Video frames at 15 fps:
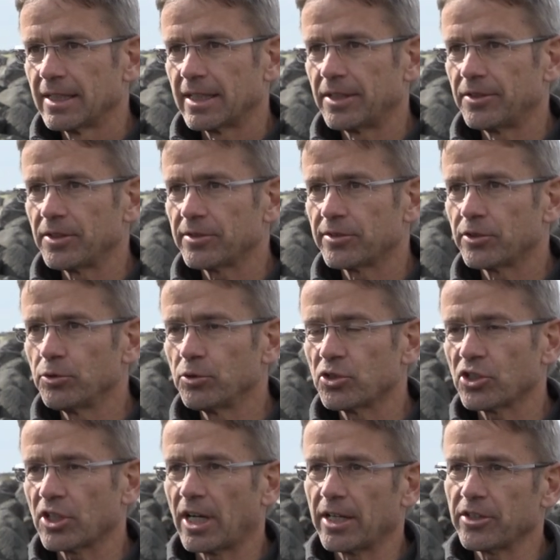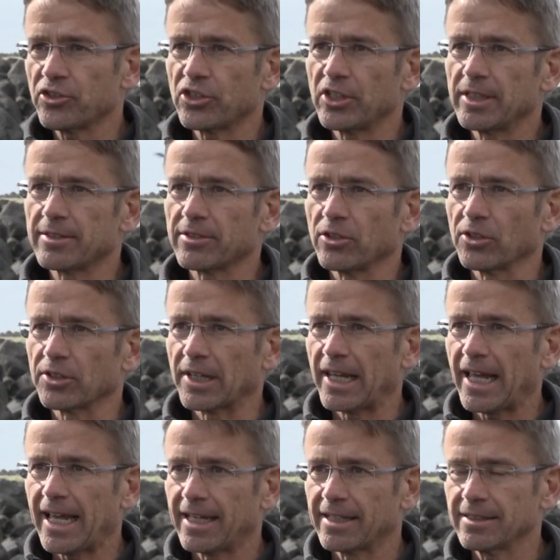And these huge ice sheets on
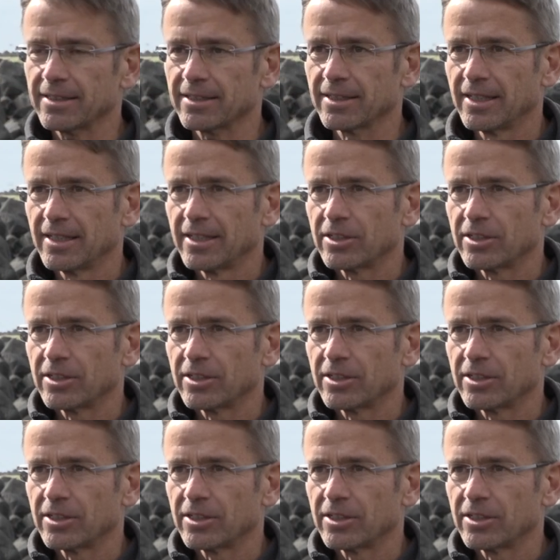land